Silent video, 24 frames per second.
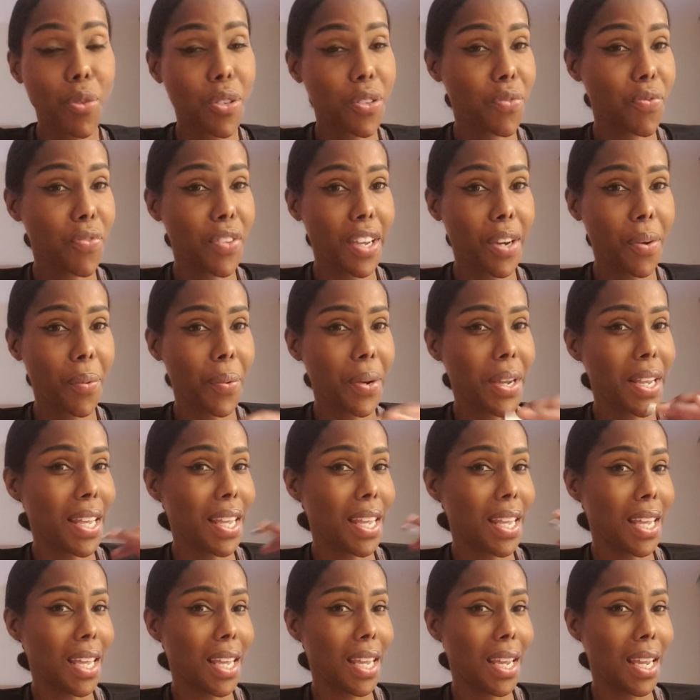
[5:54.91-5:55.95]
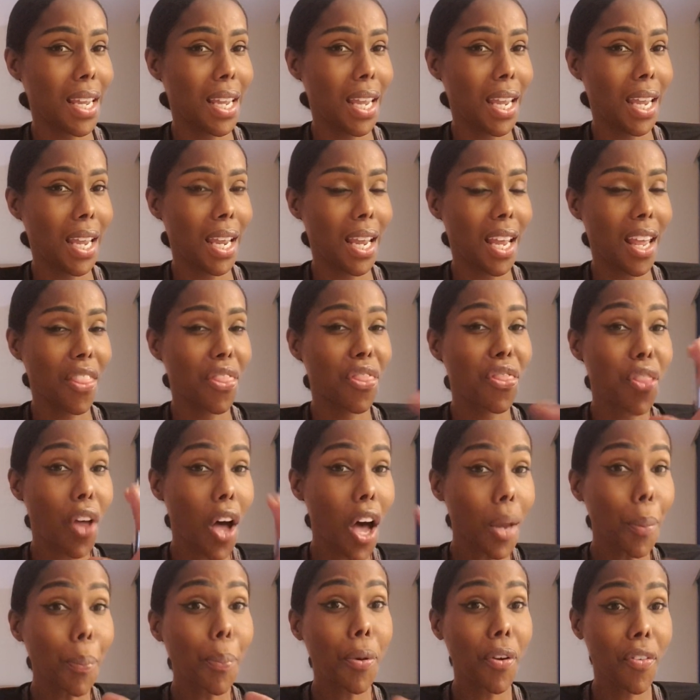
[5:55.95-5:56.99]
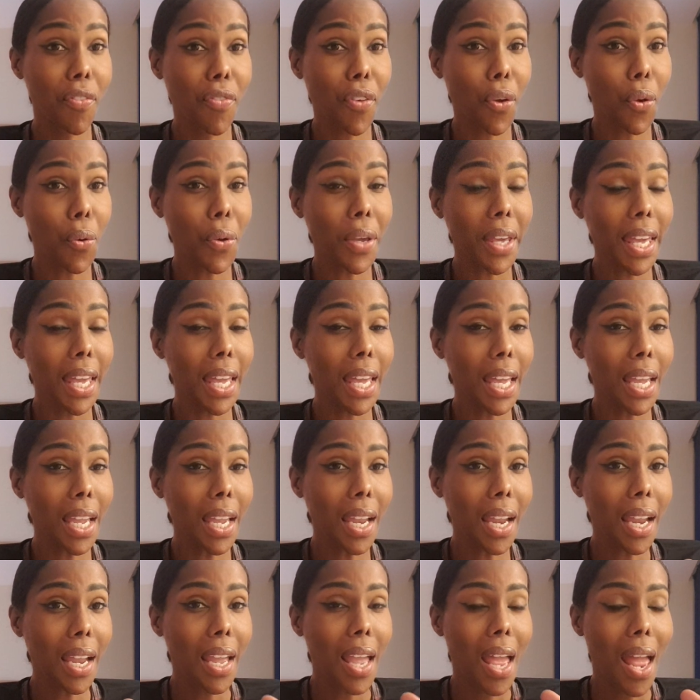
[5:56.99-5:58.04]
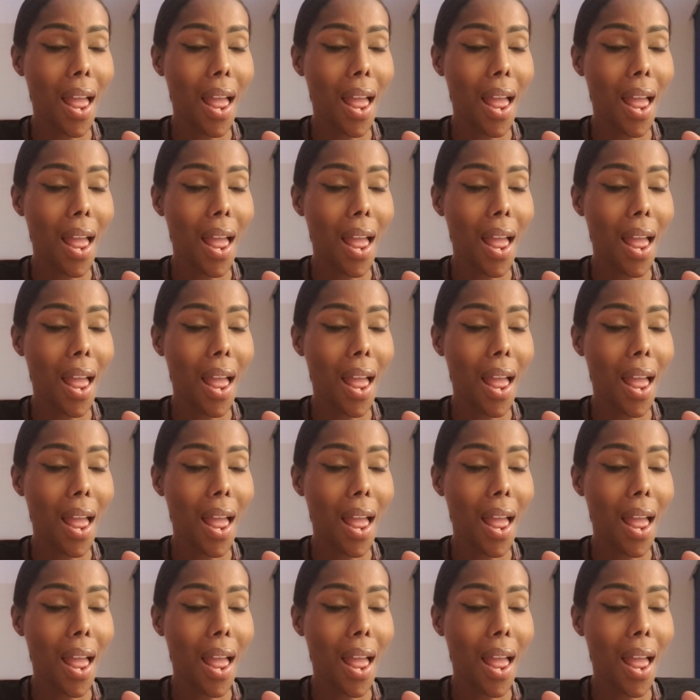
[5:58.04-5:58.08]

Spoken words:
was very thought-provoking.